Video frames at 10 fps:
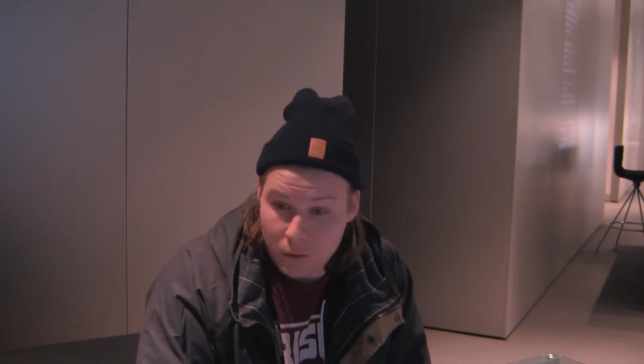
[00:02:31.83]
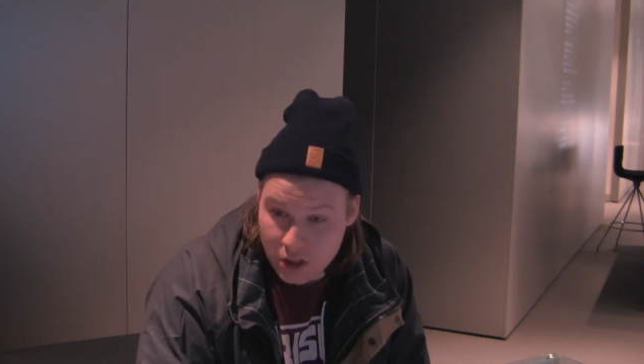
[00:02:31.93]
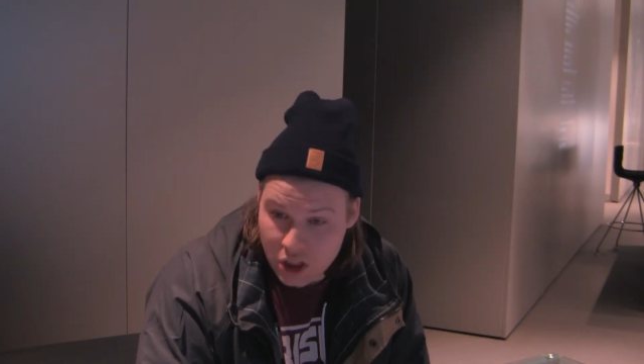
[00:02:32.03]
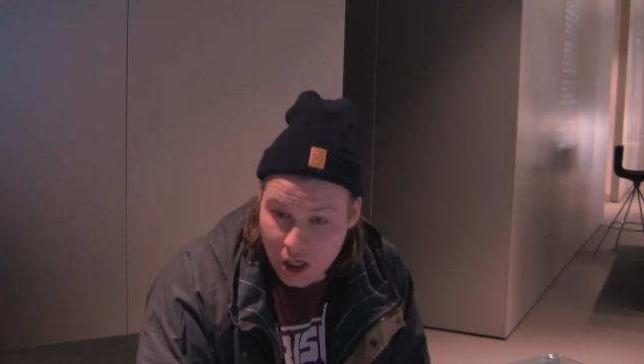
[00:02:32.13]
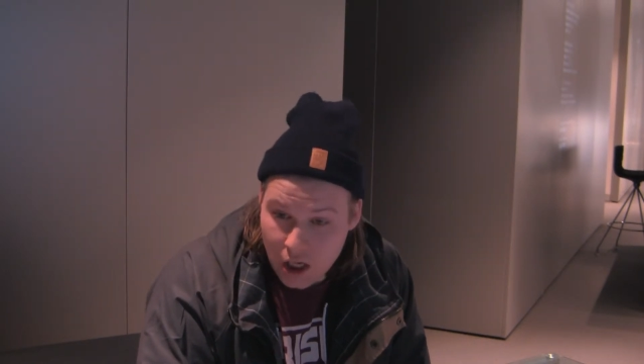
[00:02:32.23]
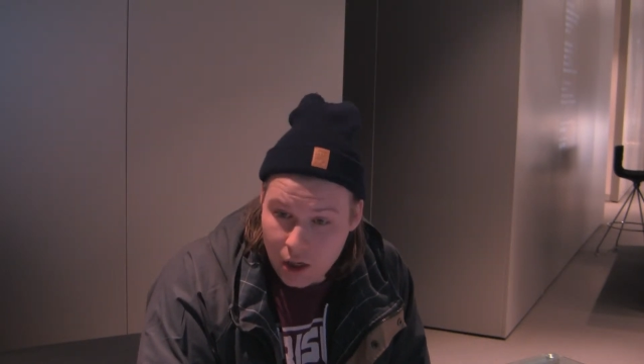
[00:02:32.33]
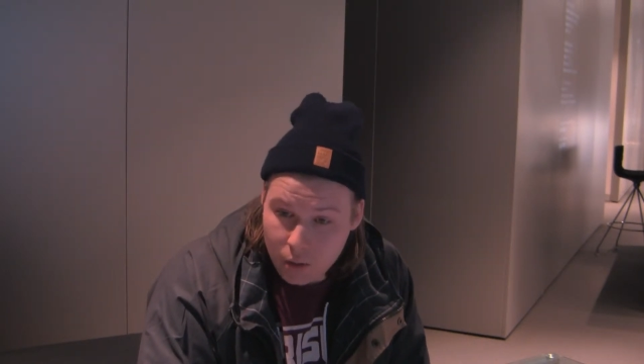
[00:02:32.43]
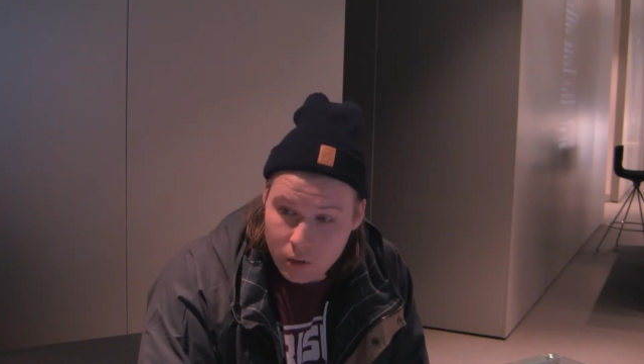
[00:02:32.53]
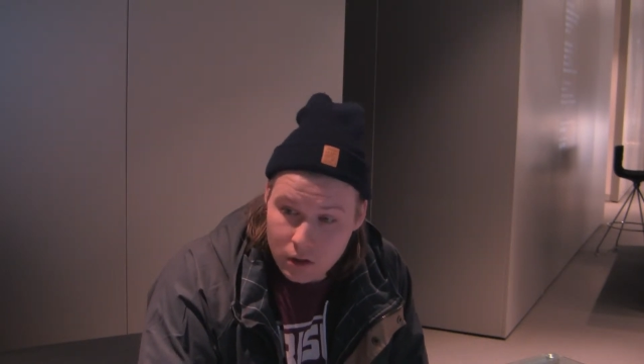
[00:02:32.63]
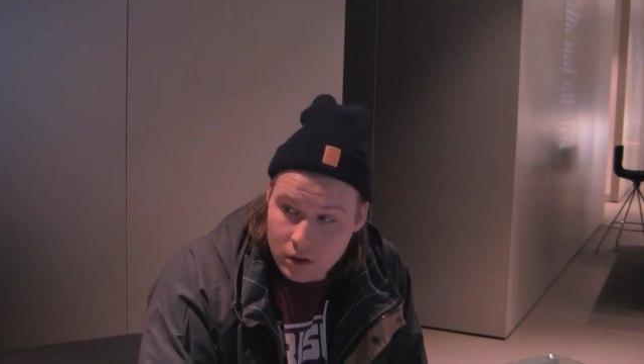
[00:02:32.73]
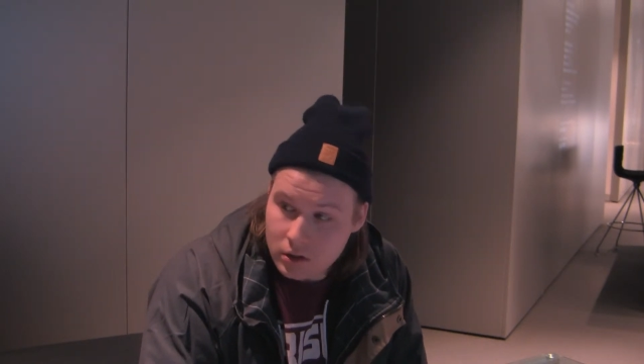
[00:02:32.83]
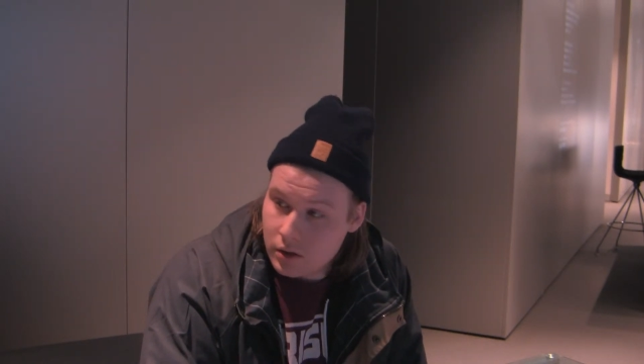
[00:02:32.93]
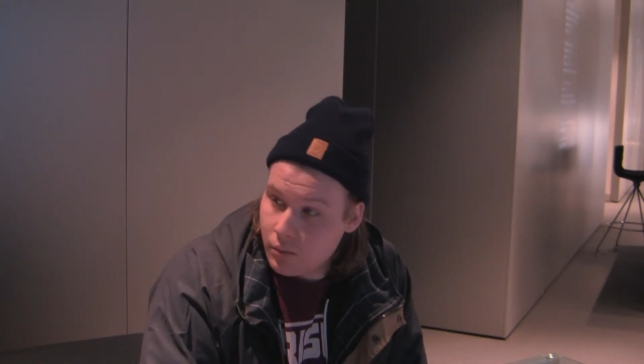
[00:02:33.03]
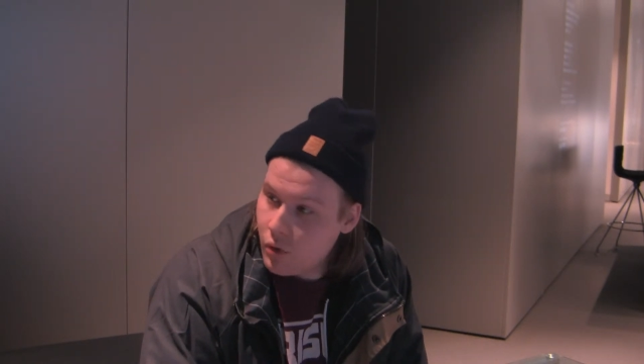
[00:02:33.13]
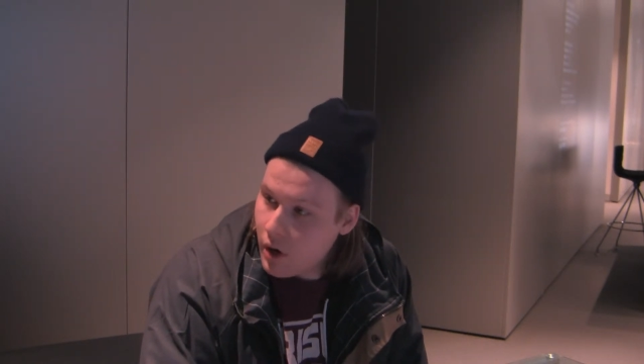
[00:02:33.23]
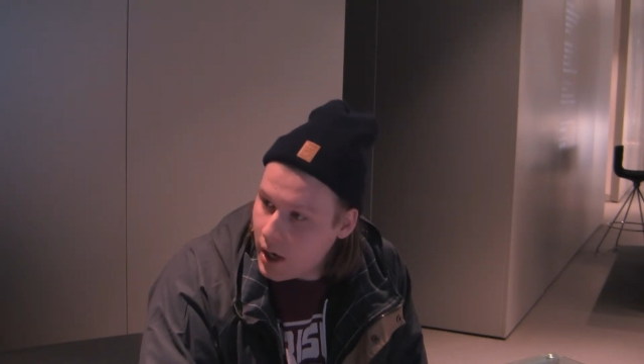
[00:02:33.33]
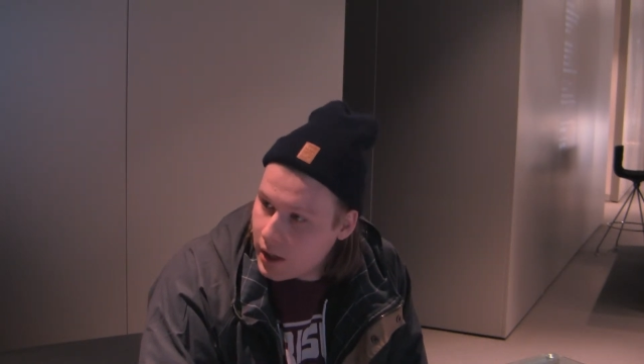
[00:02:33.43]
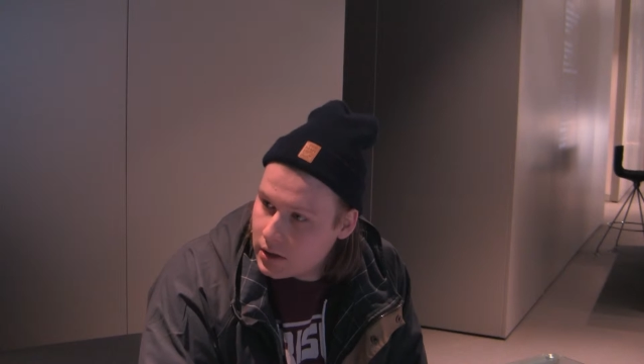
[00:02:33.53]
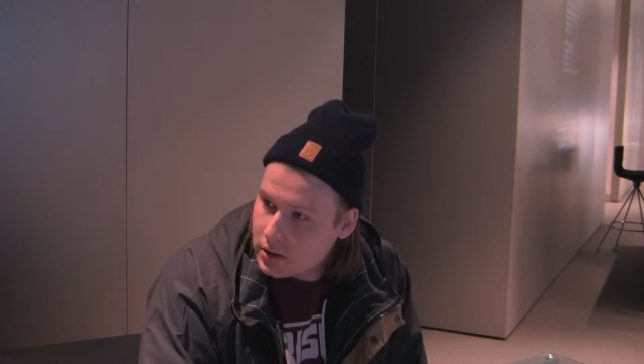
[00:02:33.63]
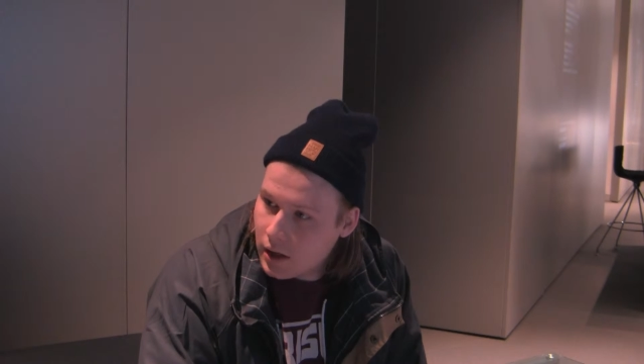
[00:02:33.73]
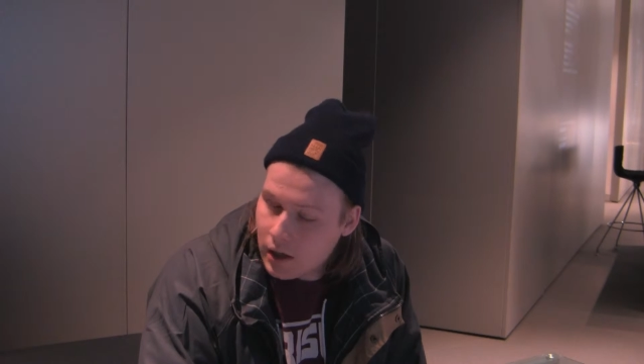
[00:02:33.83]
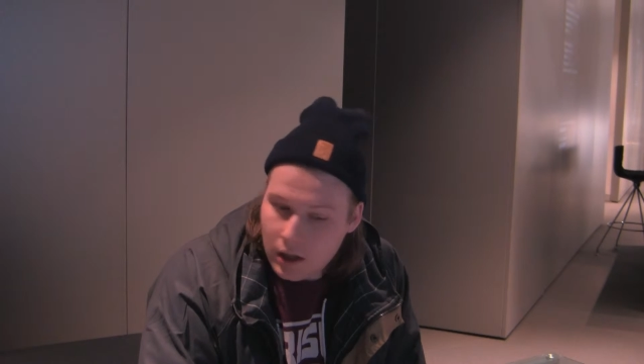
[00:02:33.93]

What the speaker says: which car it was, the price,